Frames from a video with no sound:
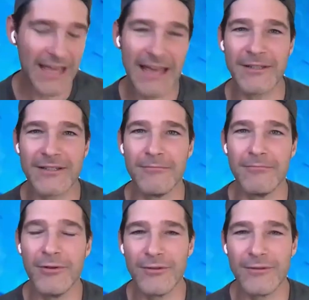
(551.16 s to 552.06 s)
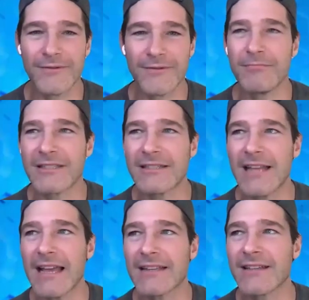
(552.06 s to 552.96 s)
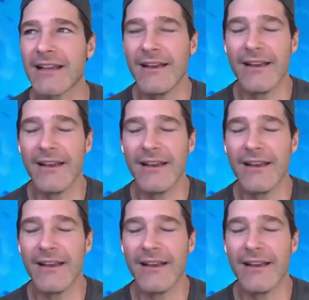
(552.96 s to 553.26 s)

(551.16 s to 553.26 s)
the game and some moves, mistakes,